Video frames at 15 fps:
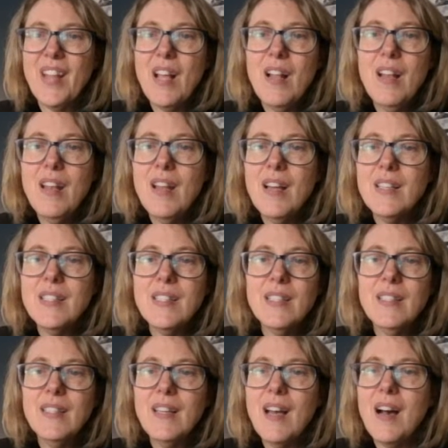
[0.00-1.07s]

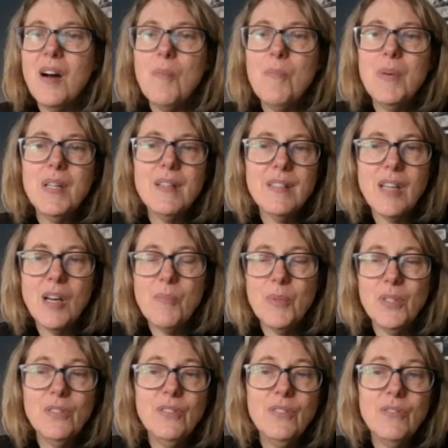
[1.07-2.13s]
London, cup,
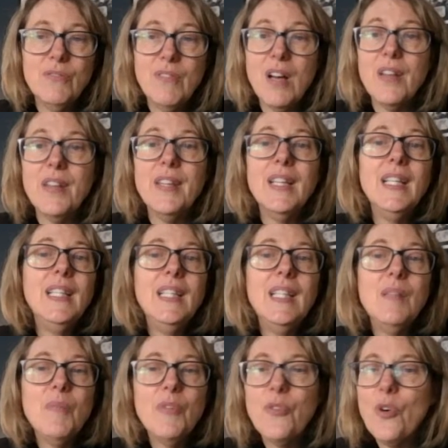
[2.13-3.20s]
double, run.
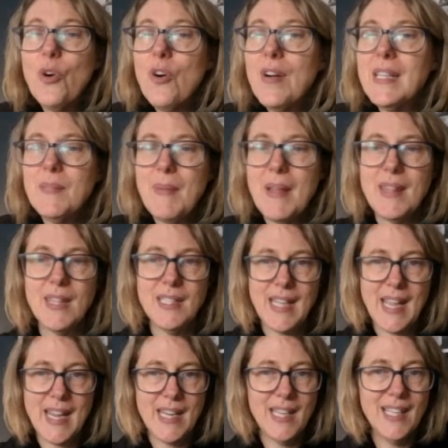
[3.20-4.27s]
Before I spent the
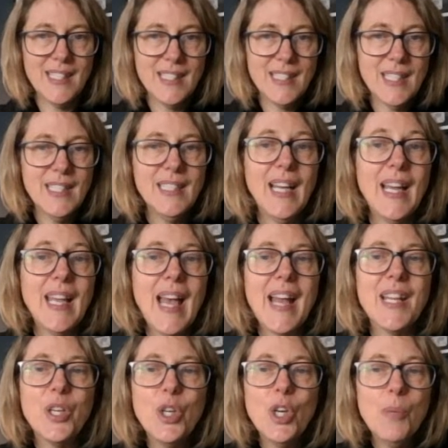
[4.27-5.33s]
day in London, I had
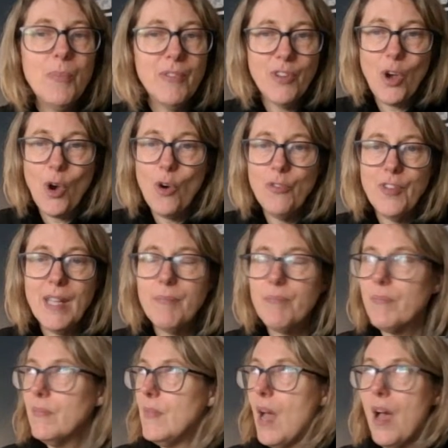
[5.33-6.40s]
a cup of coffee.
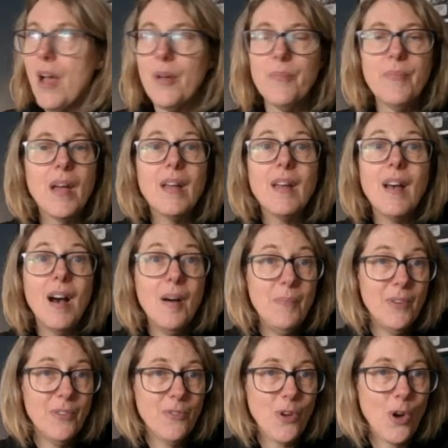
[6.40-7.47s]
No, a
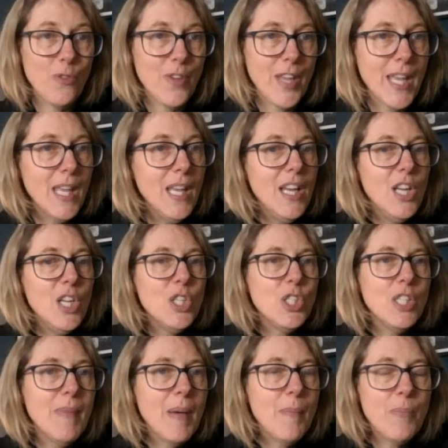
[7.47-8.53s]
cup of coffee.
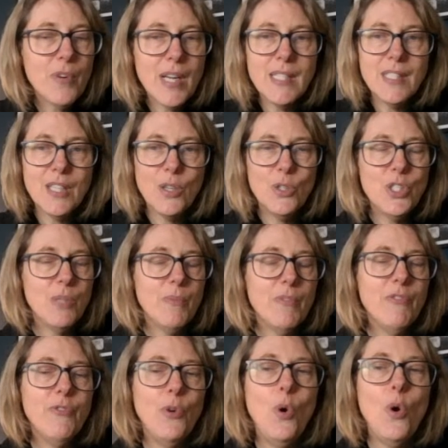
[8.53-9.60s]
Do you remember I told you
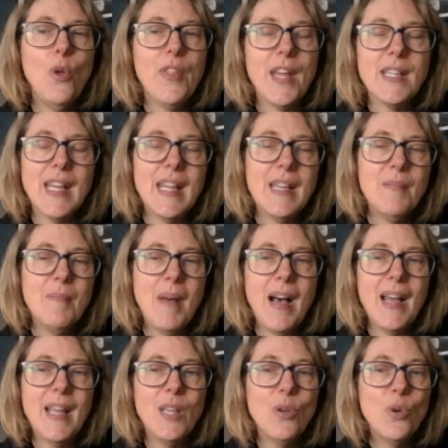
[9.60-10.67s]
before that in
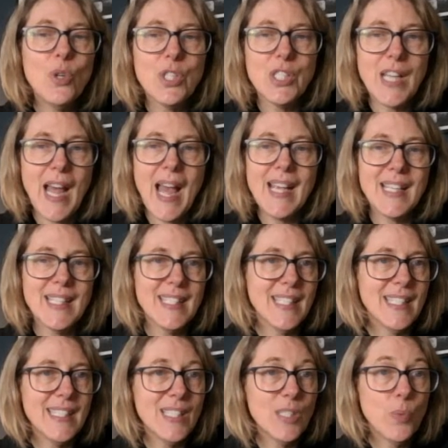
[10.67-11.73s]
my Yorkshire
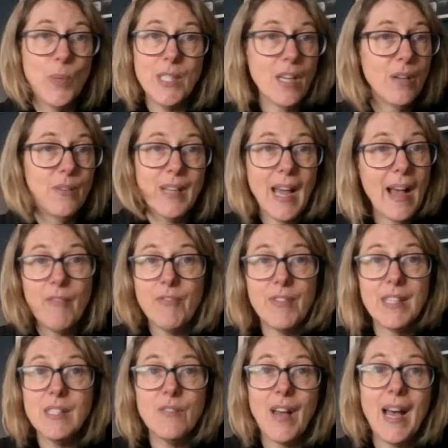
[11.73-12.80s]
accent, we don't have
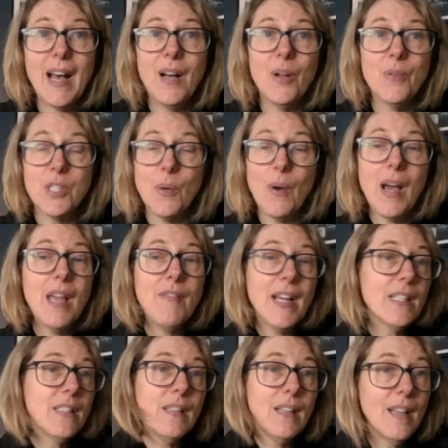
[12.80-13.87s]
this vowel? So I have
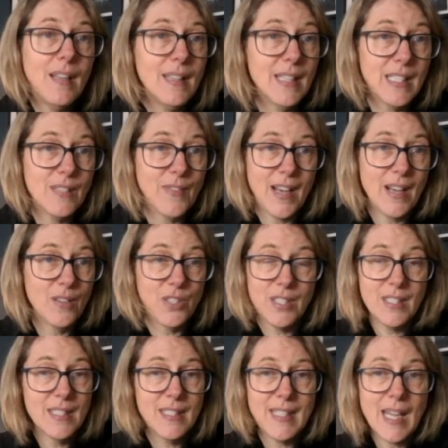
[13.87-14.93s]
had to learn this vowel,
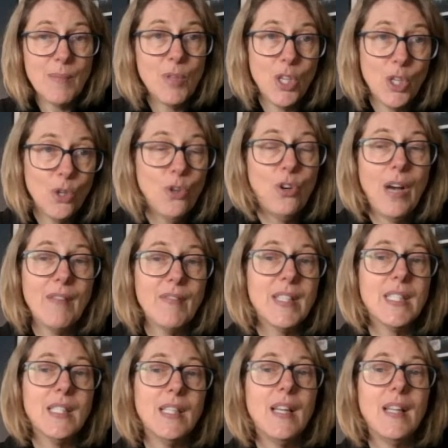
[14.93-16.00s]
just the same that you're having
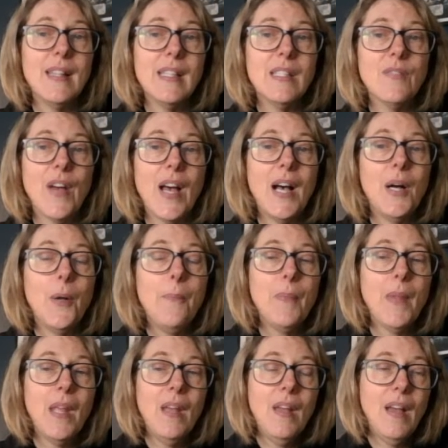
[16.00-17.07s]
to learn this vowel.
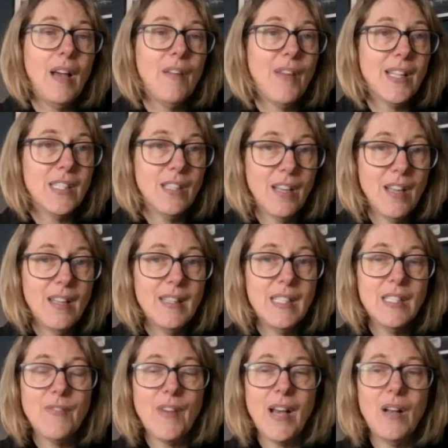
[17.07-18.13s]
I've had to learn
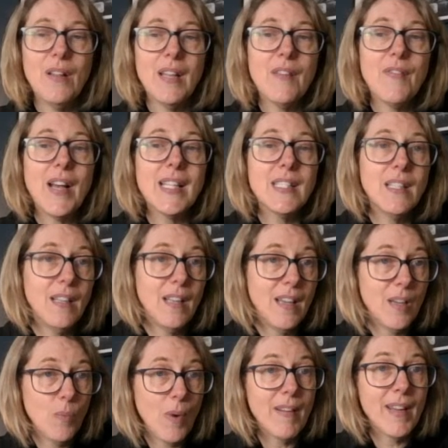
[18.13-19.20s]
this vowel and I've had to
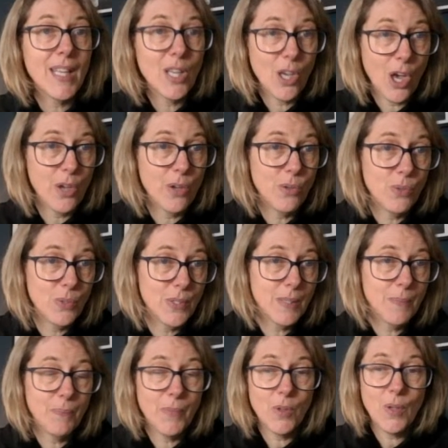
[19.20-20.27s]
learn where it
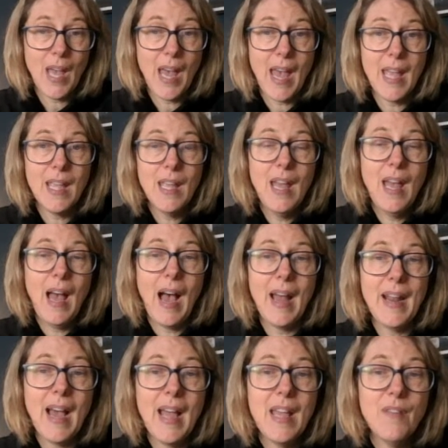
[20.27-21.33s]
goes, okay?
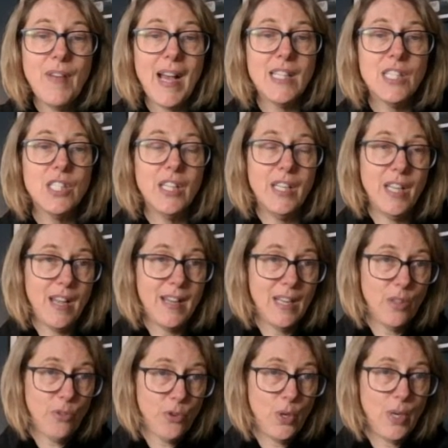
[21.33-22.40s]
And I have had to learn
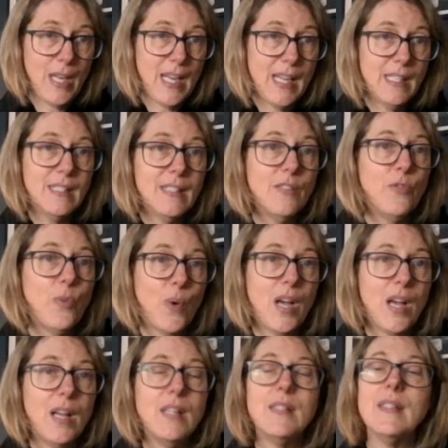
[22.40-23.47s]
it through lists of
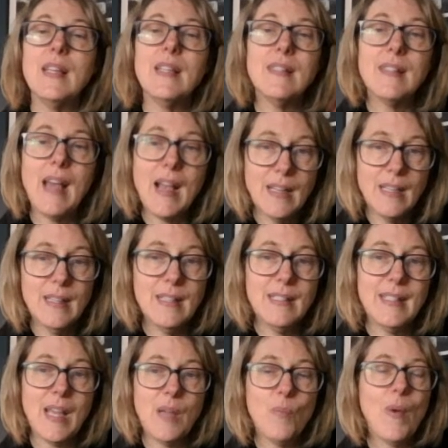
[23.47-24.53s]
words, exactly the
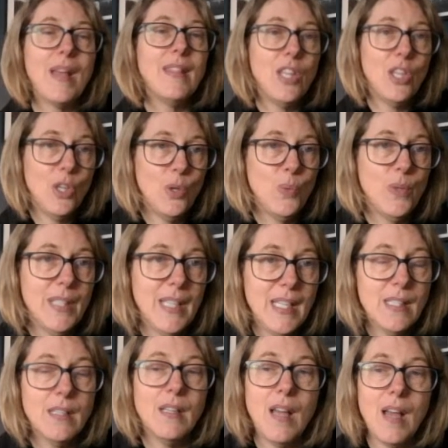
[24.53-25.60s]
same way that you will
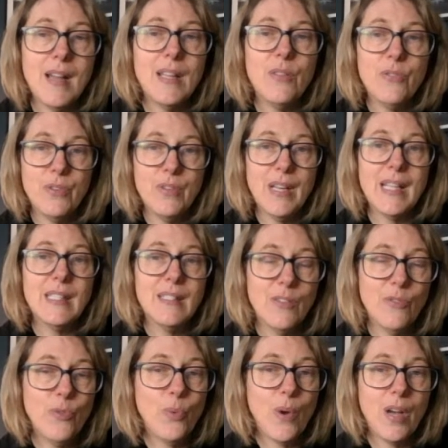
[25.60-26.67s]
need to learn it through lists
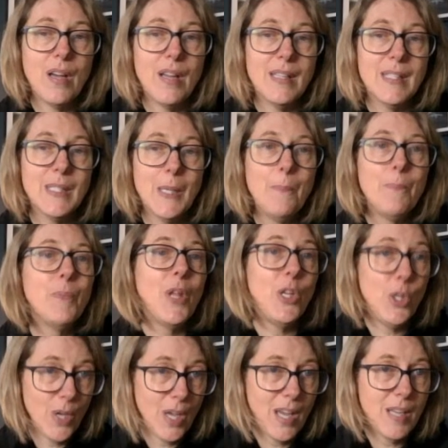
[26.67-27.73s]
of words. And
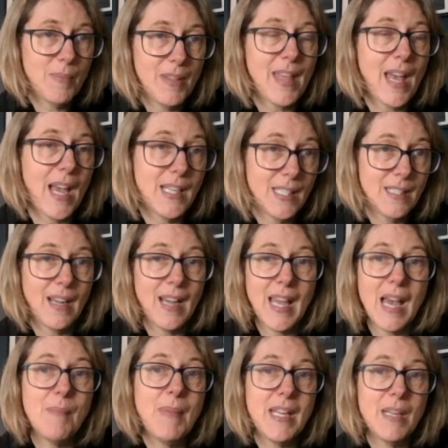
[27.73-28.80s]
you heard me there, didn't I?
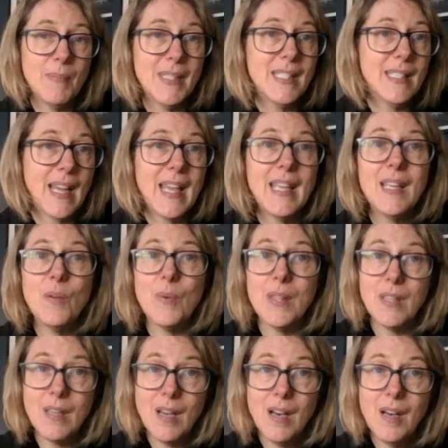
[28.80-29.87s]
I made a mistake
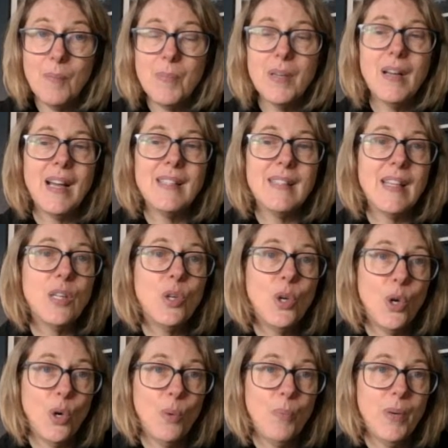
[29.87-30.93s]
with cup. I said
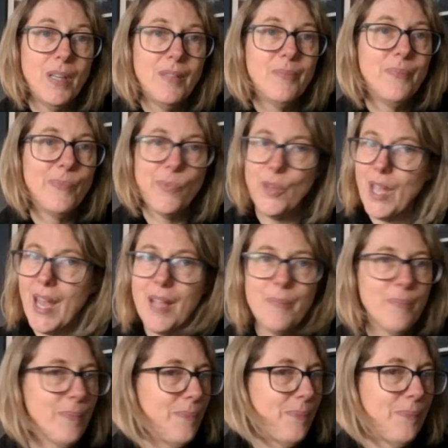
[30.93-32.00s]
cup, okay?
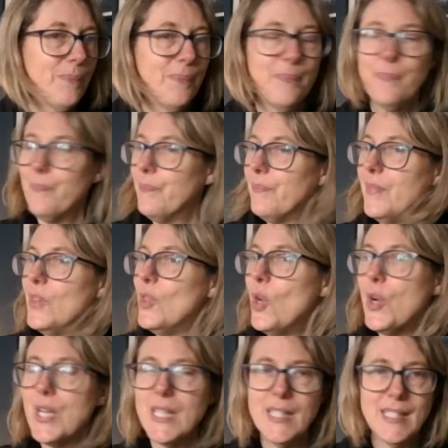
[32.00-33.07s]

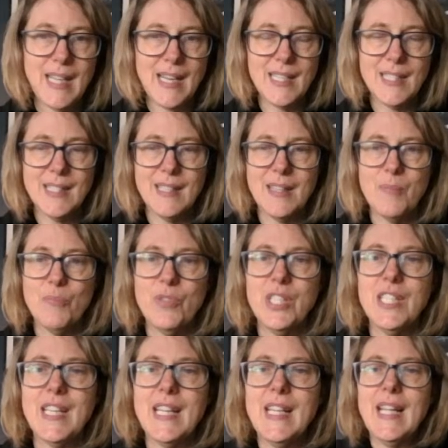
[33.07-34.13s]
Not in standard Southern
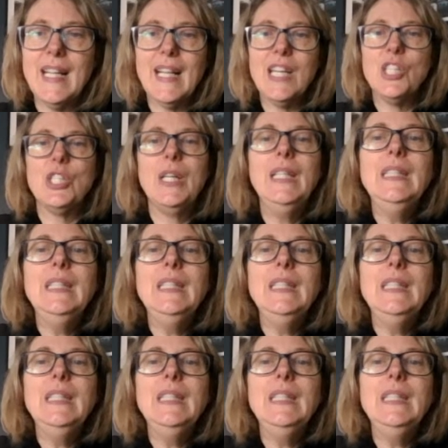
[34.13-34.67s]
British English.